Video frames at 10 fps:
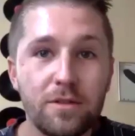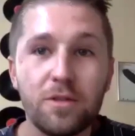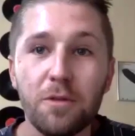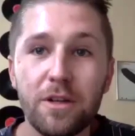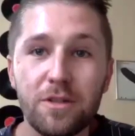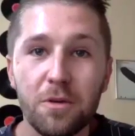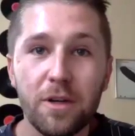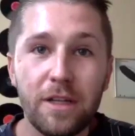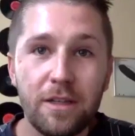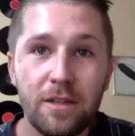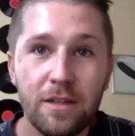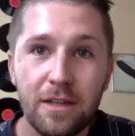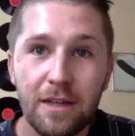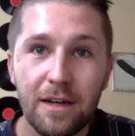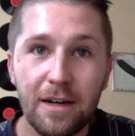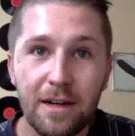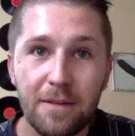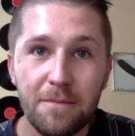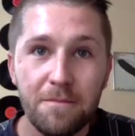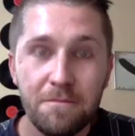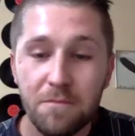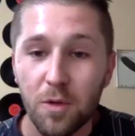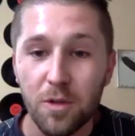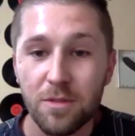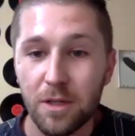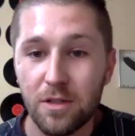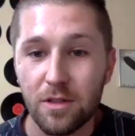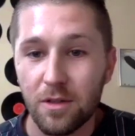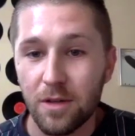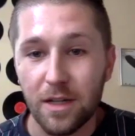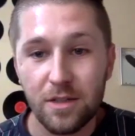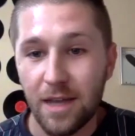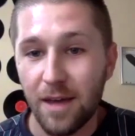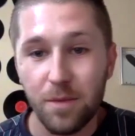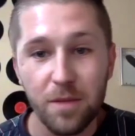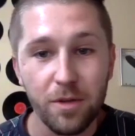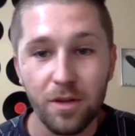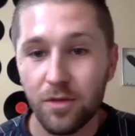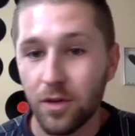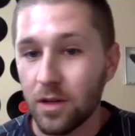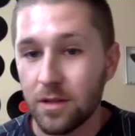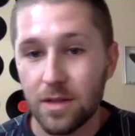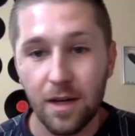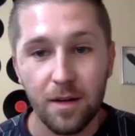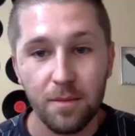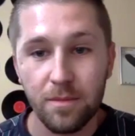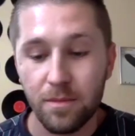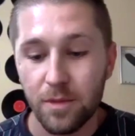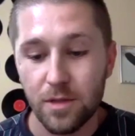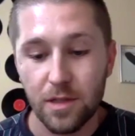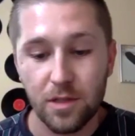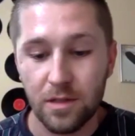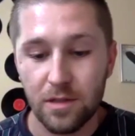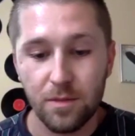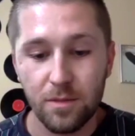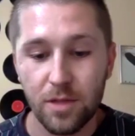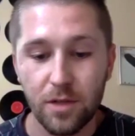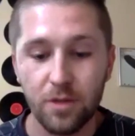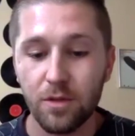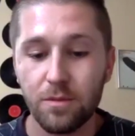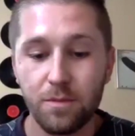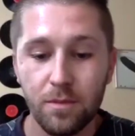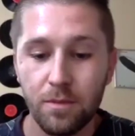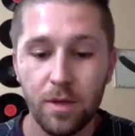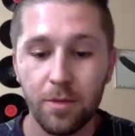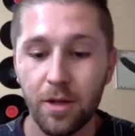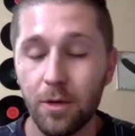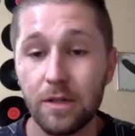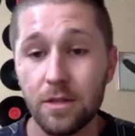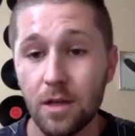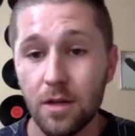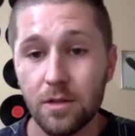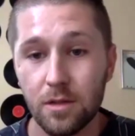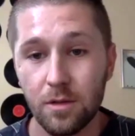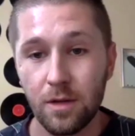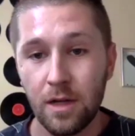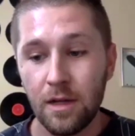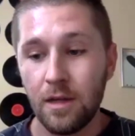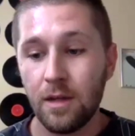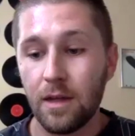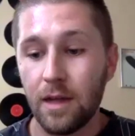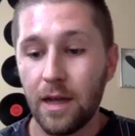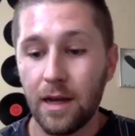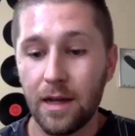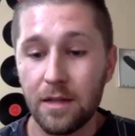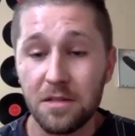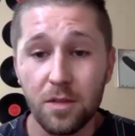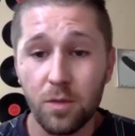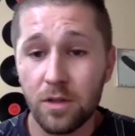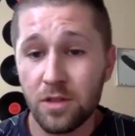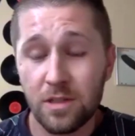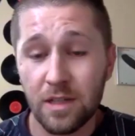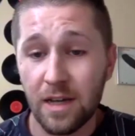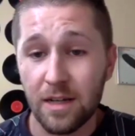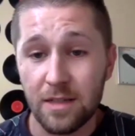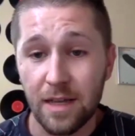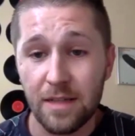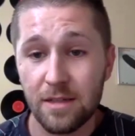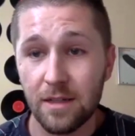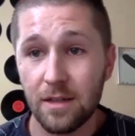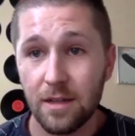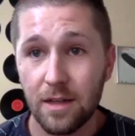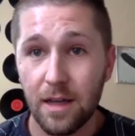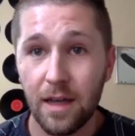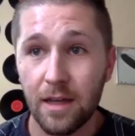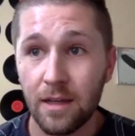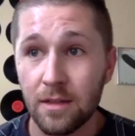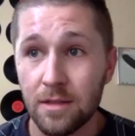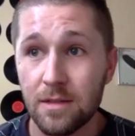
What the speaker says: 2020, there wasn't much to do, and I just had people over all the time, musicians and general people I wanted to talk to. And I did one just to kind of test it, and